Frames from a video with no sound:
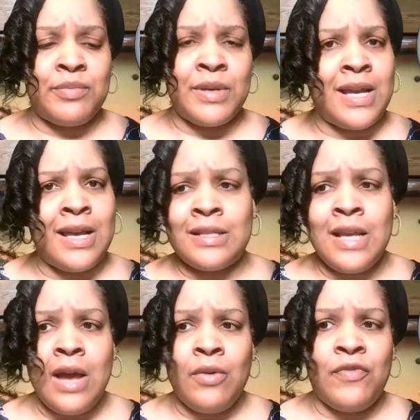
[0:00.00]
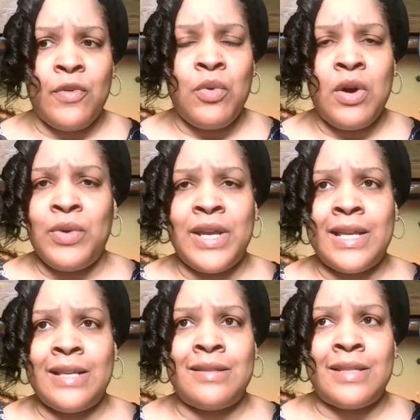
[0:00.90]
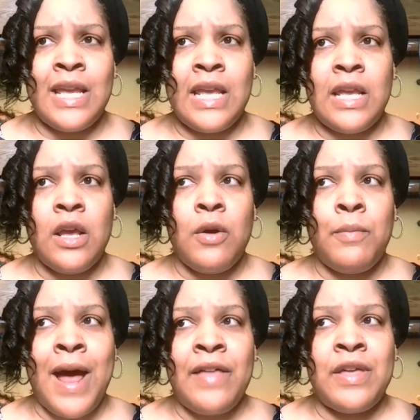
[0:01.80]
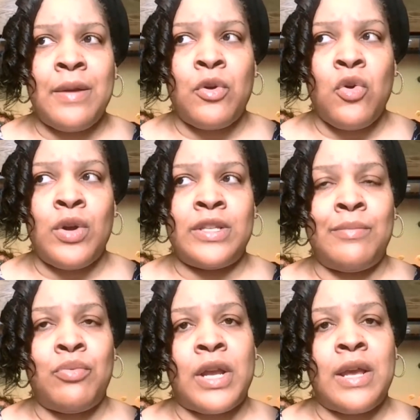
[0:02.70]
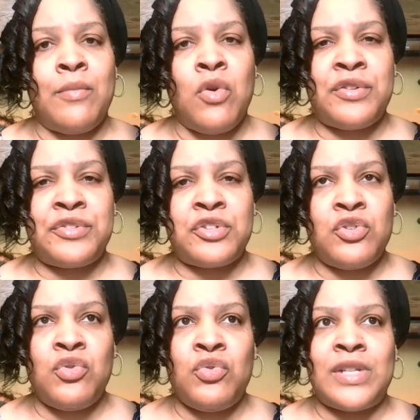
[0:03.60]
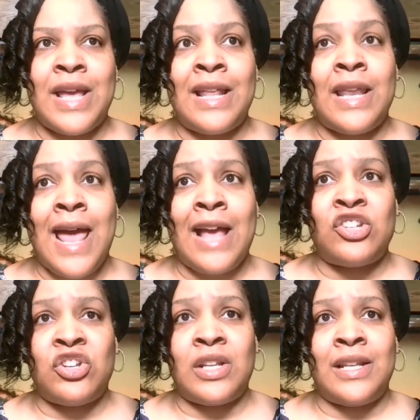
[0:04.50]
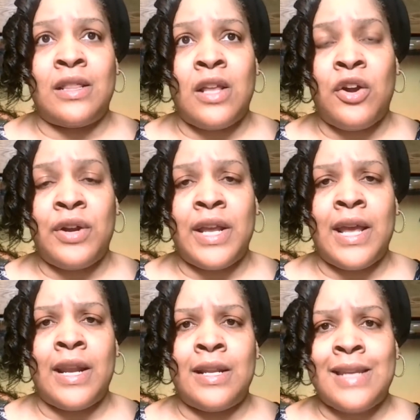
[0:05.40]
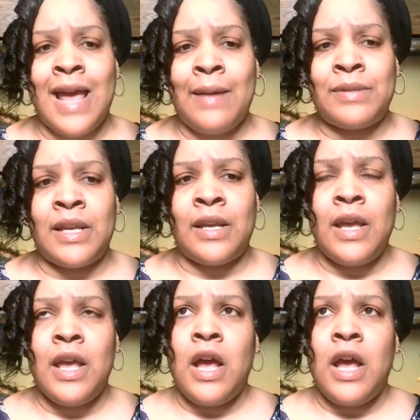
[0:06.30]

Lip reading: because from what we can see by them going to brick and mortar schools and actually learning and adapting,